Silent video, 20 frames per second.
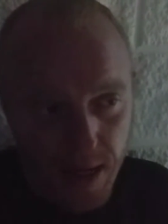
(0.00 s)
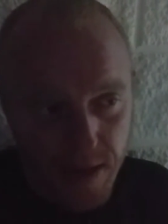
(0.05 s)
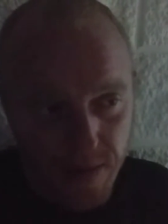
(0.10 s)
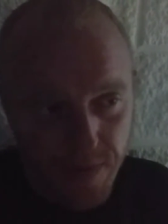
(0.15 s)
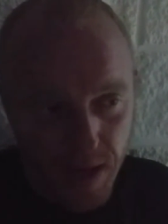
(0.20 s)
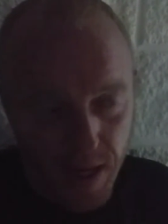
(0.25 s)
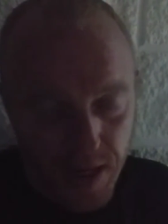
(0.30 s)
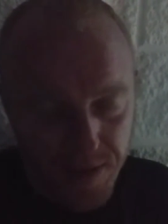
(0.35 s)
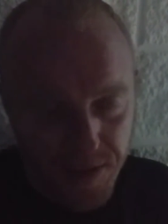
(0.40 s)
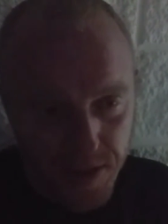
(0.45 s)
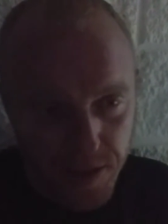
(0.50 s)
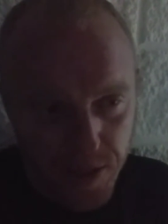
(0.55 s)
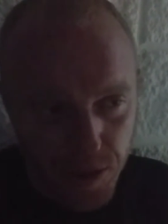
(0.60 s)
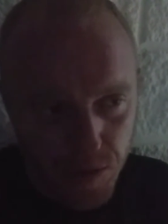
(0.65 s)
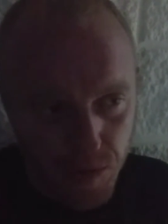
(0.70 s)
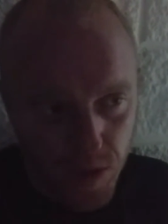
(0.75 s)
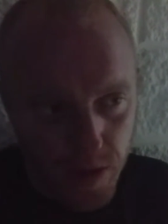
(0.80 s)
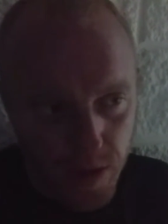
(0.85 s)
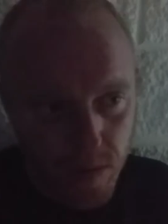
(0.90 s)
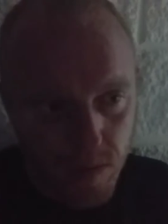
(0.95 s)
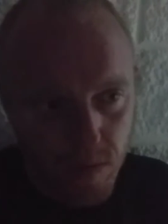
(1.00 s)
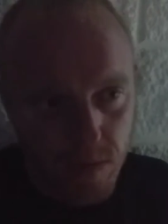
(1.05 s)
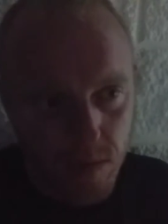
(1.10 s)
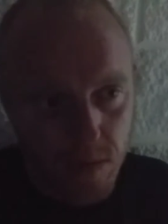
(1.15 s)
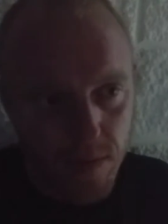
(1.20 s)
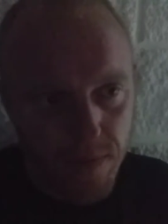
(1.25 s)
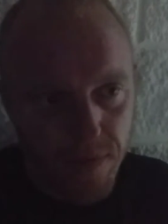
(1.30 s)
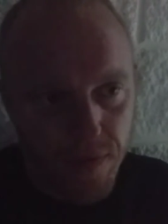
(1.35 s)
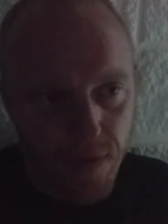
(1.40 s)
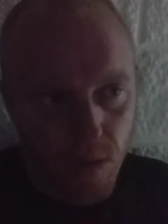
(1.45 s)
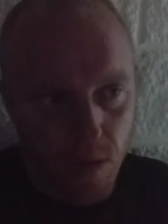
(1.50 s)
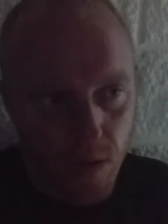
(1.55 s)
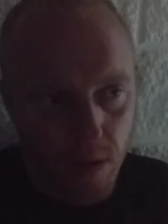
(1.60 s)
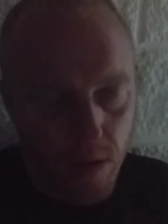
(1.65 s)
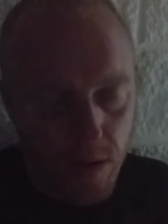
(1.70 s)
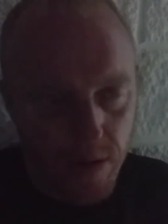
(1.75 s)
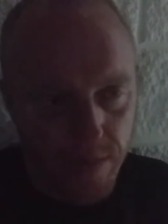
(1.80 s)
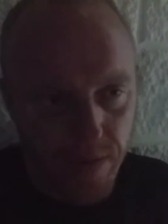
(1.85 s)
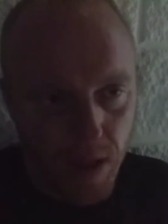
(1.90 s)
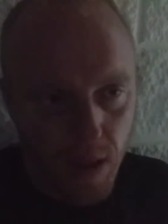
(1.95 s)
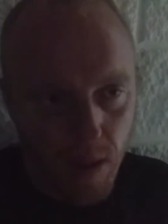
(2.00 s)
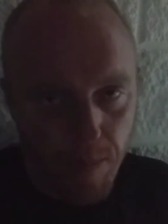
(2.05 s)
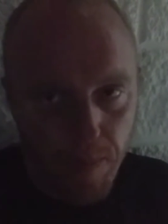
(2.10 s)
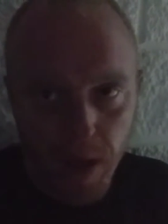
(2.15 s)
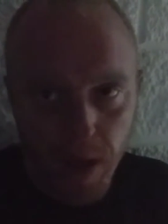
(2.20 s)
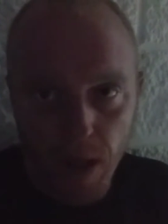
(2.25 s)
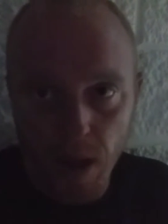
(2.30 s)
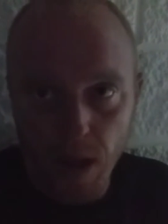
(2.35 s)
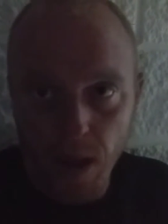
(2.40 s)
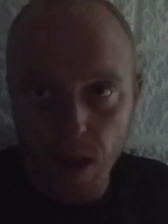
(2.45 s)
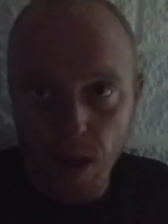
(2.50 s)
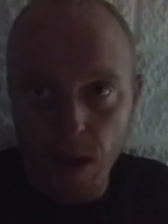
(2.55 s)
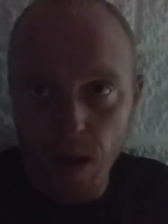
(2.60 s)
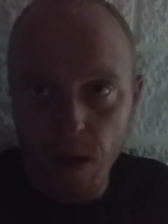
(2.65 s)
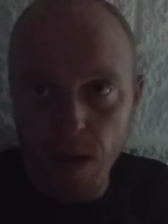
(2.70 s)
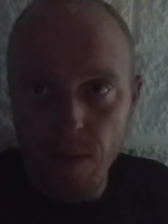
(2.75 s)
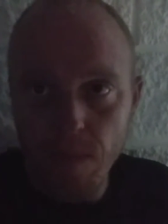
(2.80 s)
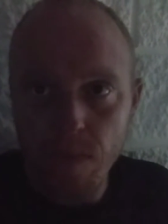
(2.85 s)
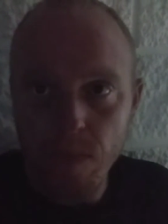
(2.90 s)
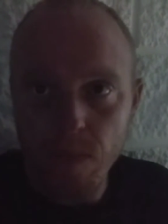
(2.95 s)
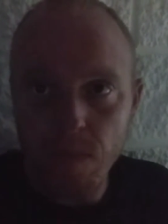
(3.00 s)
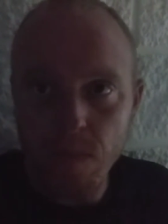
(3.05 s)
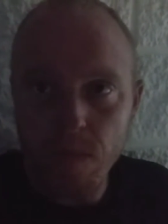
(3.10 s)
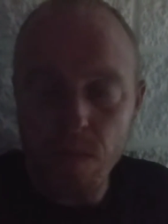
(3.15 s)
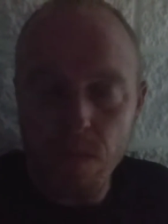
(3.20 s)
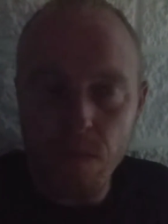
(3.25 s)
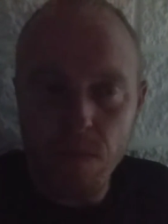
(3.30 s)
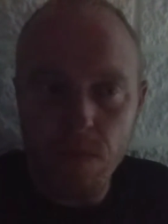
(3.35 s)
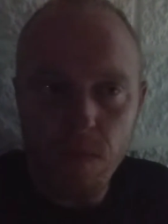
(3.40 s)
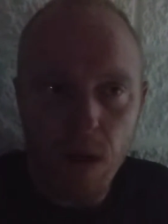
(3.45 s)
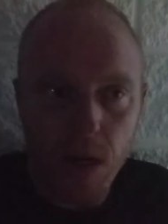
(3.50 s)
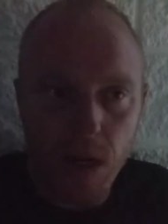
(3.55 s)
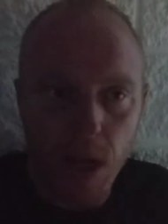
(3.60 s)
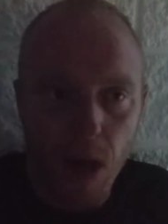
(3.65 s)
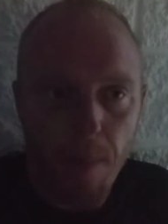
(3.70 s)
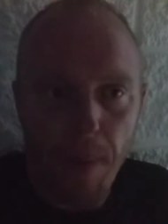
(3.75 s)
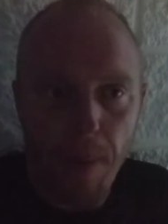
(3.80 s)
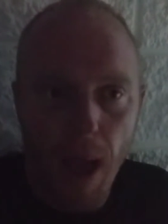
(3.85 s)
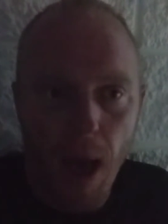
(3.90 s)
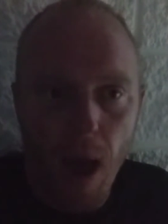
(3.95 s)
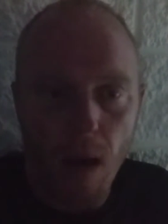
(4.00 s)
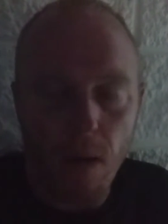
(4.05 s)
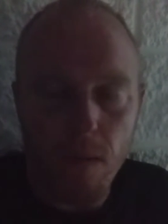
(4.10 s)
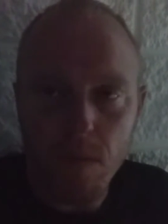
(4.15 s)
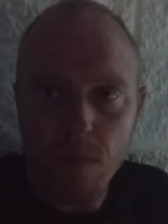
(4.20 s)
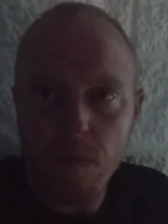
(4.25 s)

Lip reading: devised a new note for developing a compound